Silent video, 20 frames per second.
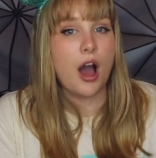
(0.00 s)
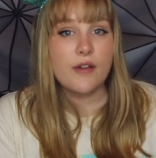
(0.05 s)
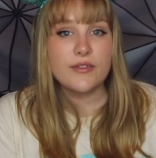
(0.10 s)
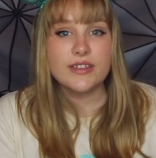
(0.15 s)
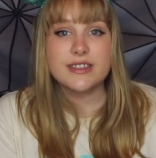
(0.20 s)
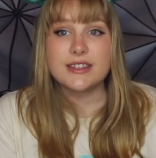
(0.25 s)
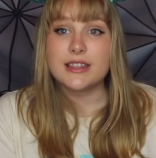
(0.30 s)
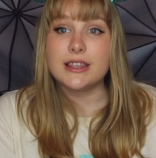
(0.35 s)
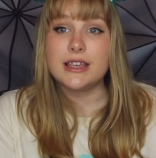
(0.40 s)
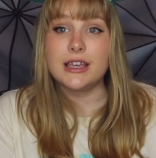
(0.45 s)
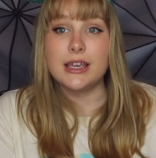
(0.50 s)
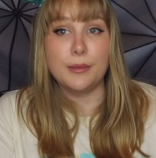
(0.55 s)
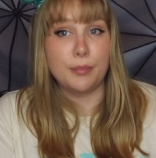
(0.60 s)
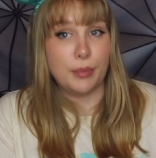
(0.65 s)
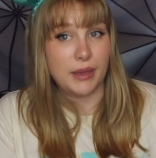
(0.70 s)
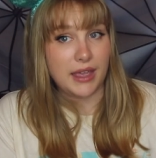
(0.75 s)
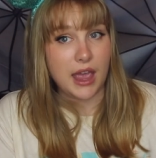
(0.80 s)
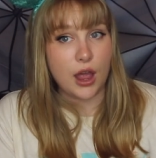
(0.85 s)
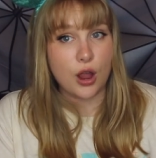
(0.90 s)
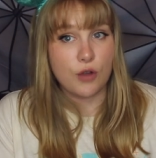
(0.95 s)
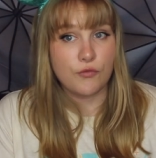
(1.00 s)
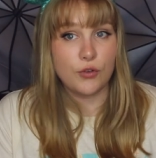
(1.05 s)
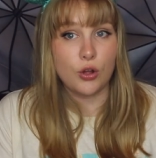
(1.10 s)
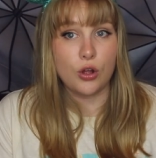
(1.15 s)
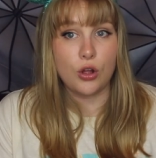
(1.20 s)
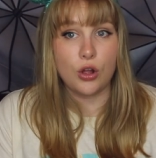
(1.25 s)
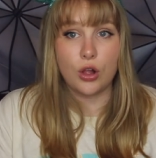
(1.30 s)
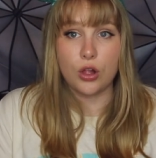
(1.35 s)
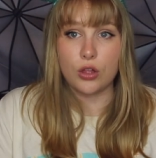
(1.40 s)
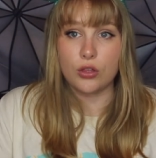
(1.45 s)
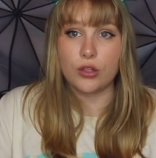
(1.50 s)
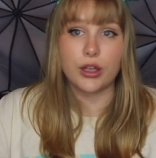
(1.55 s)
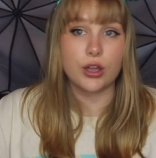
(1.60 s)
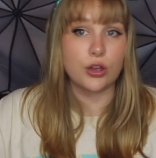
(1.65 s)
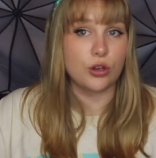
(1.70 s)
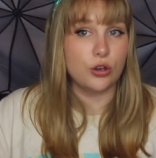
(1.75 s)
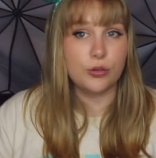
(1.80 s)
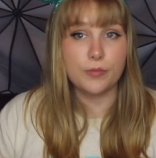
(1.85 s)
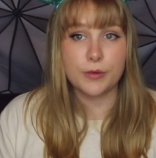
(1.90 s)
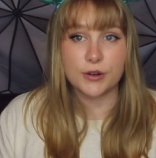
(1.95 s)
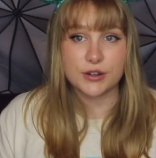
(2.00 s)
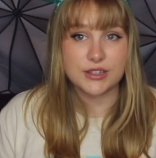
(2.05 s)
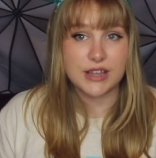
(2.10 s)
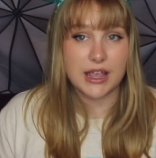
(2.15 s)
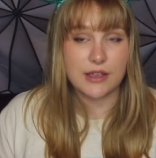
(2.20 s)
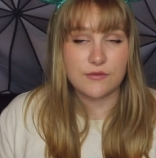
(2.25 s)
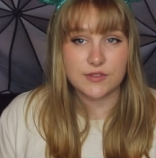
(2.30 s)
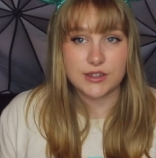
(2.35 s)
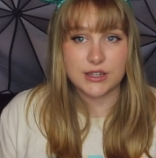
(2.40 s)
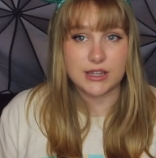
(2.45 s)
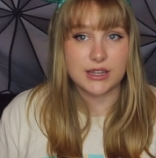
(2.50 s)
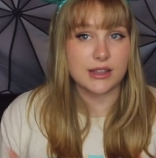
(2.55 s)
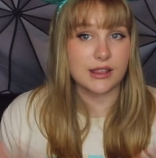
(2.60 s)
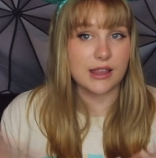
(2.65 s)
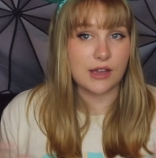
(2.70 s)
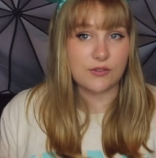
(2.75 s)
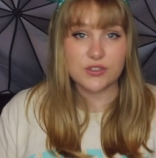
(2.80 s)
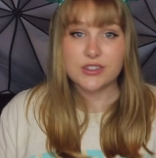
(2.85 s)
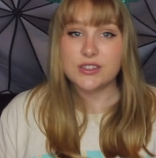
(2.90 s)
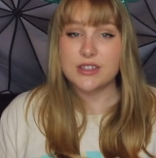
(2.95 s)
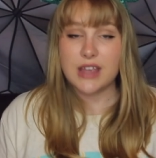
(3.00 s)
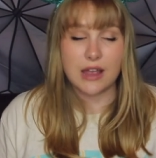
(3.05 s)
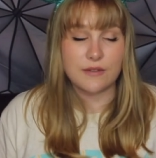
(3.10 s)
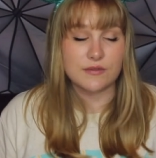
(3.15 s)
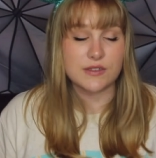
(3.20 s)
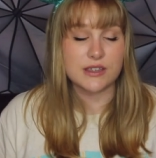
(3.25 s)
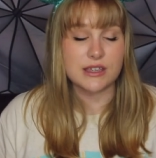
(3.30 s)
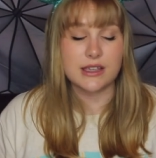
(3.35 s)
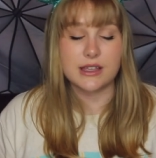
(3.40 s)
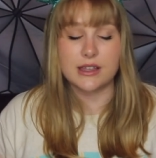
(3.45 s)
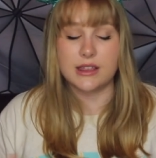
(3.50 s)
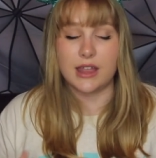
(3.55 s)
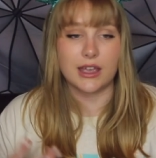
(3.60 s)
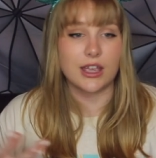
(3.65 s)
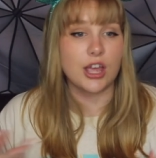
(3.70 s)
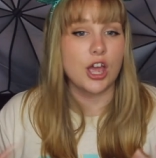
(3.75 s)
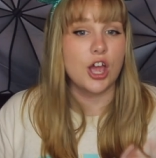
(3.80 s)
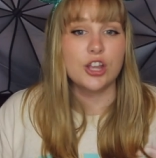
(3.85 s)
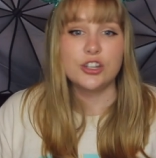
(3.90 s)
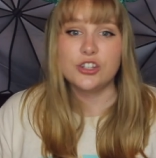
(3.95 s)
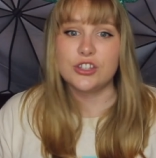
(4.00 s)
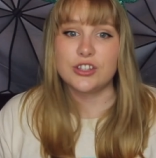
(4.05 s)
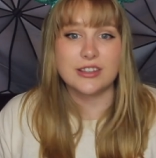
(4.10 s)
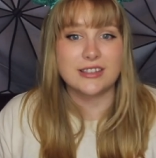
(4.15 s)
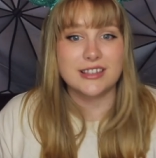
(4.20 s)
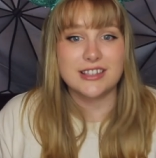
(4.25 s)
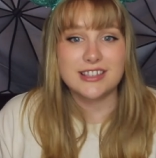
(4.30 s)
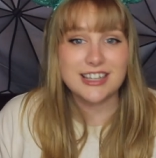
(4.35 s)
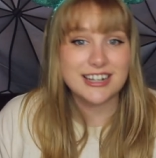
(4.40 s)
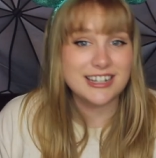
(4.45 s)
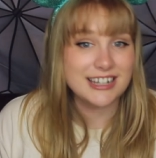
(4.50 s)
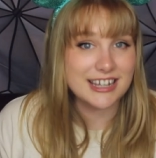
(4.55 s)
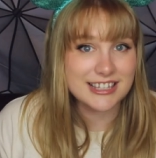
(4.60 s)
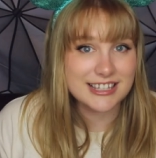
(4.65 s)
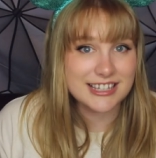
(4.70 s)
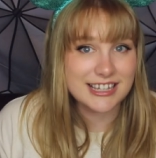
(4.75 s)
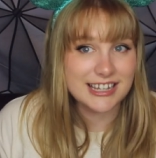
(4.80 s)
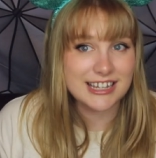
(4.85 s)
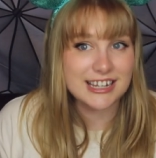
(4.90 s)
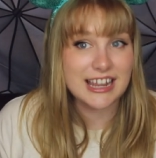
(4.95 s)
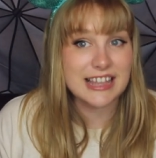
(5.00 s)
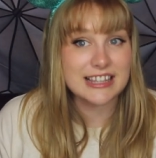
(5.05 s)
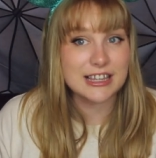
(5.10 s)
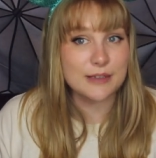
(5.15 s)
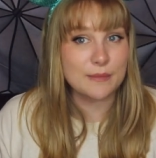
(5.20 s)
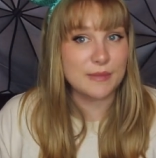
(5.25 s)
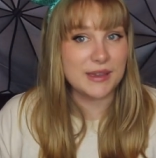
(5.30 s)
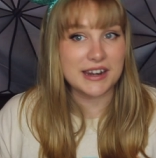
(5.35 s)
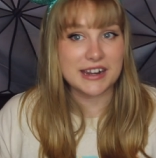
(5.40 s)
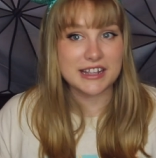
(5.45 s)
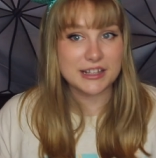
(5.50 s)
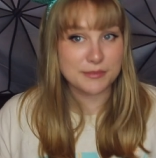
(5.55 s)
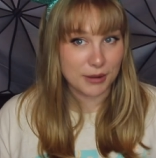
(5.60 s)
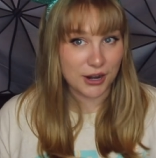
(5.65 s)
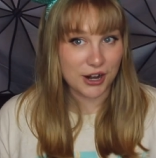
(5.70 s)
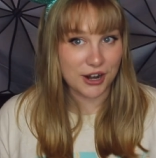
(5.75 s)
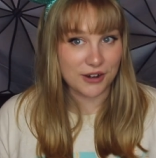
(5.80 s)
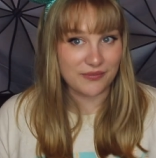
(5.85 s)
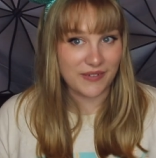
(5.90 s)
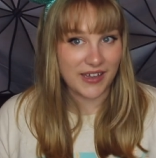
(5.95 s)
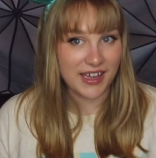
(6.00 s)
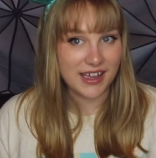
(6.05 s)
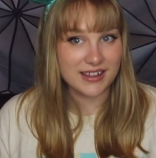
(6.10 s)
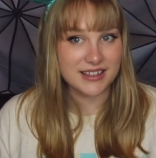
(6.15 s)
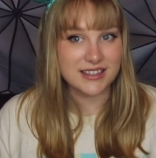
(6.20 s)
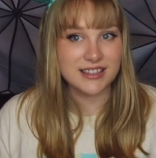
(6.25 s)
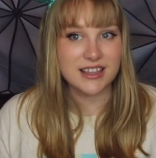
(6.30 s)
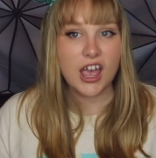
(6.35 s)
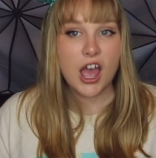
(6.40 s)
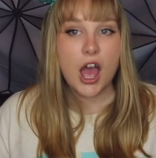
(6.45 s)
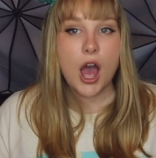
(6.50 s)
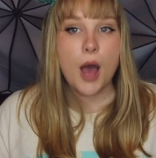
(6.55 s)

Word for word: obviously, be careful, like Uber safety, Lyft safety, like just because it's in Disney doesn't mean it's perfect,